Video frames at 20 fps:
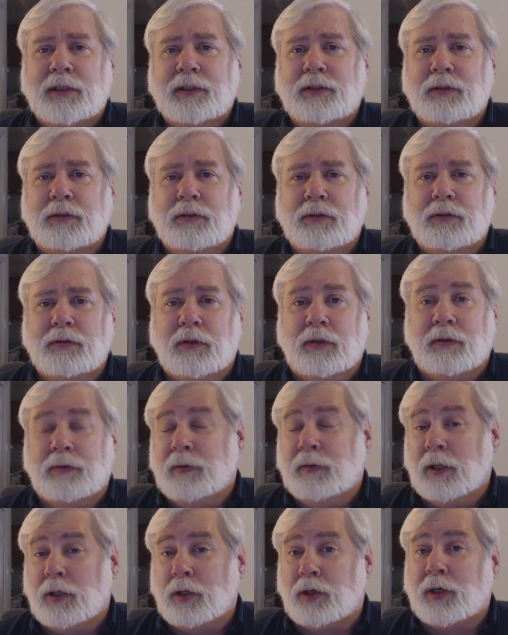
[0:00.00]

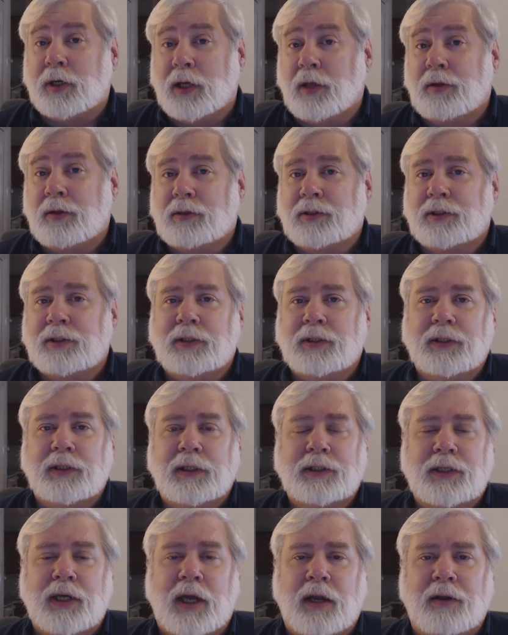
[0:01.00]
to alert others to
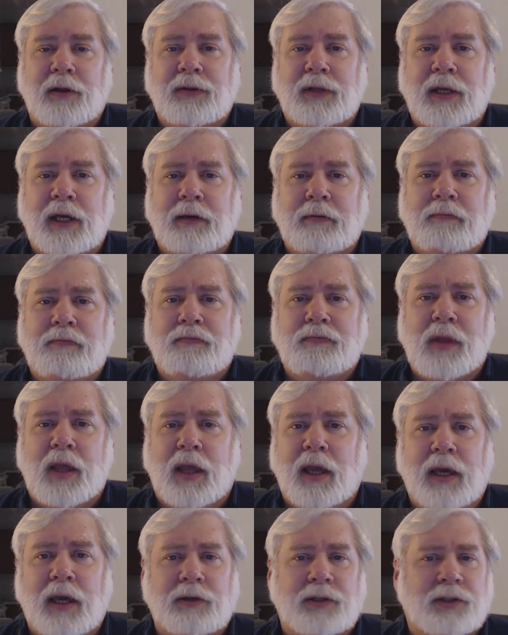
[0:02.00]
this kind of thing.
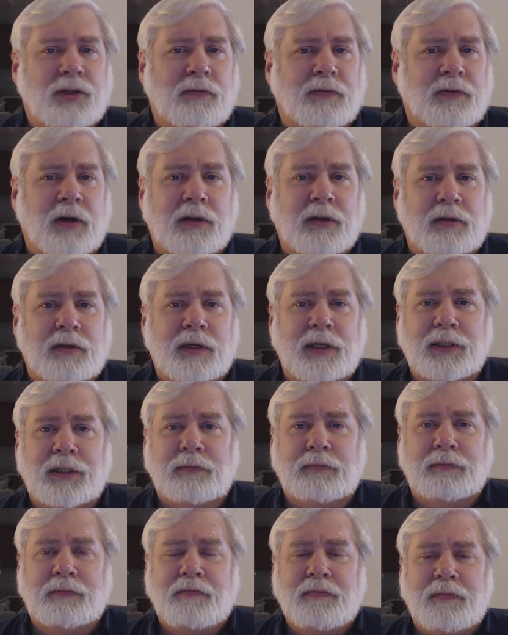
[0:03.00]
And so far there
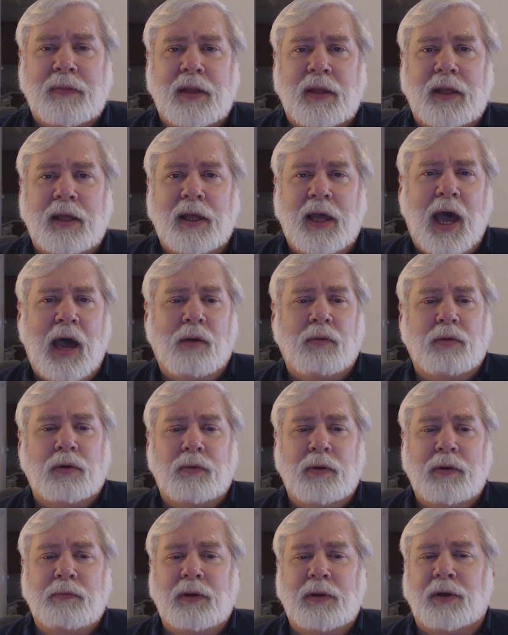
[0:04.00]
isn't. How would
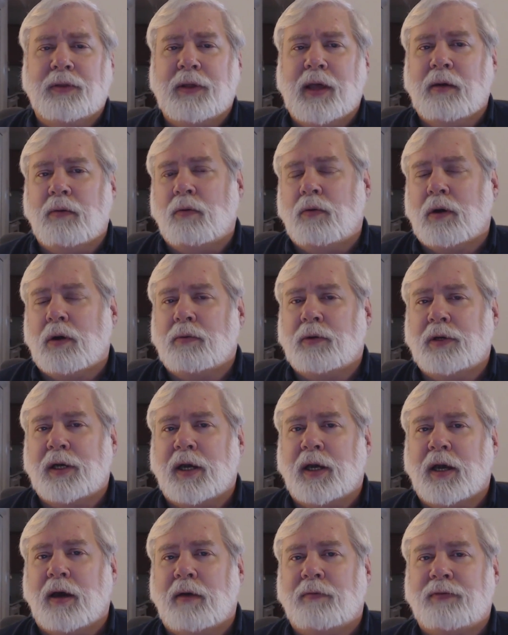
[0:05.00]
we build that? Where would
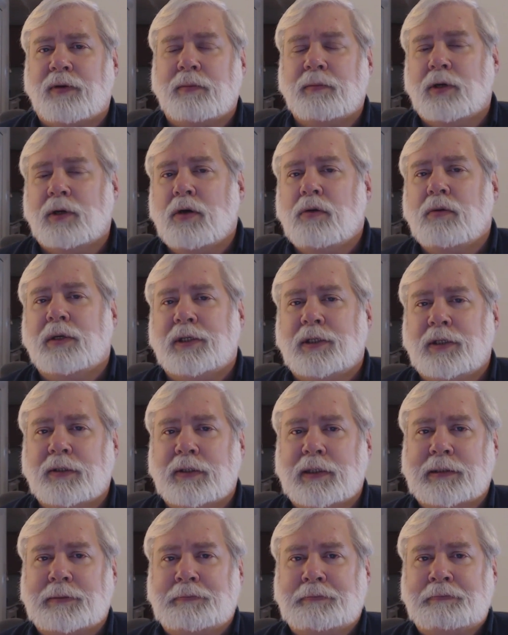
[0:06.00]
it come from? Who would do
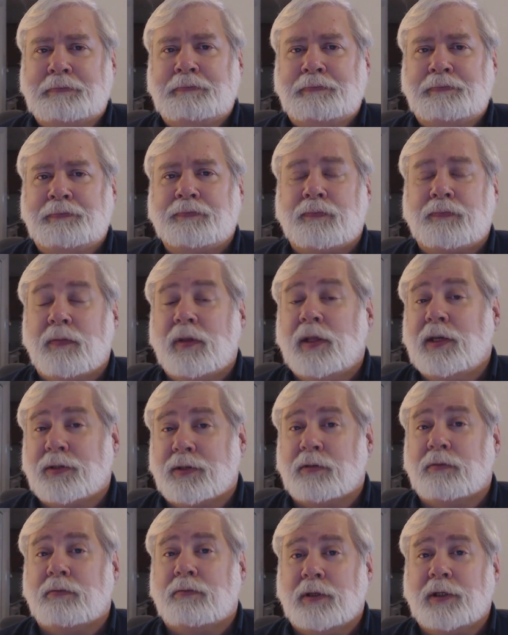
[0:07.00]
it? These
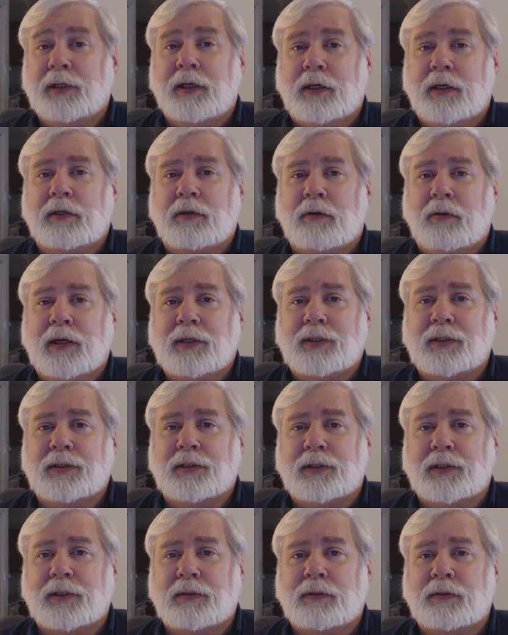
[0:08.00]
are really good
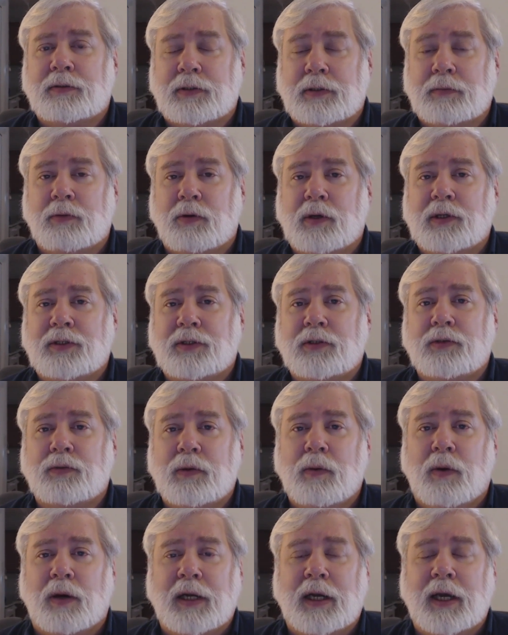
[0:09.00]
questions and some questions
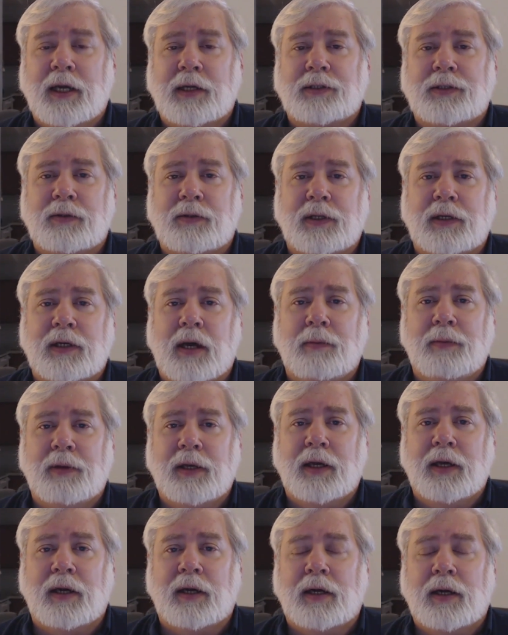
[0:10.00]
we want to answer in the coming
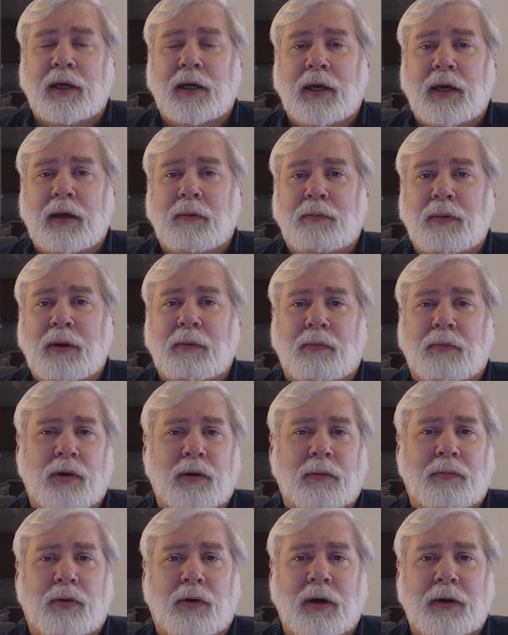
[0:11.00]
year. But more
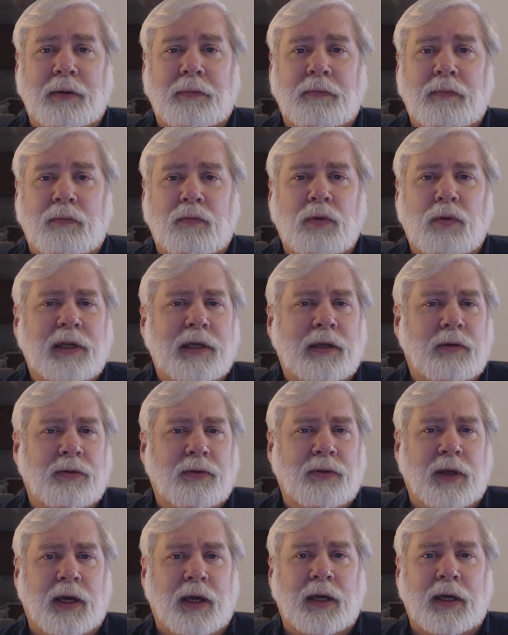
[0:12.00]
important, what do you
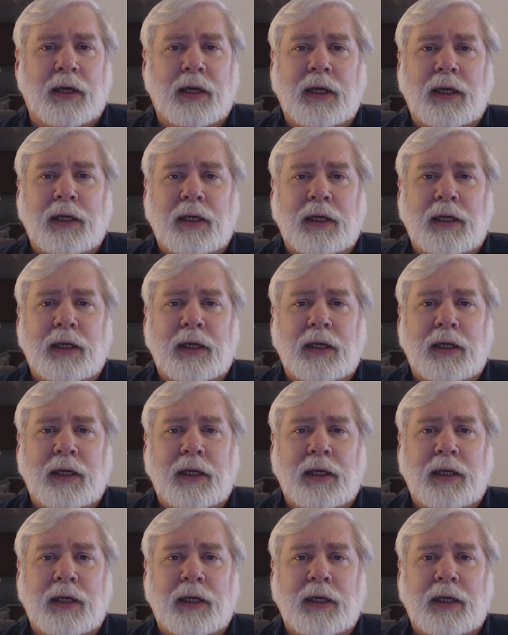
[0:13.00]
think?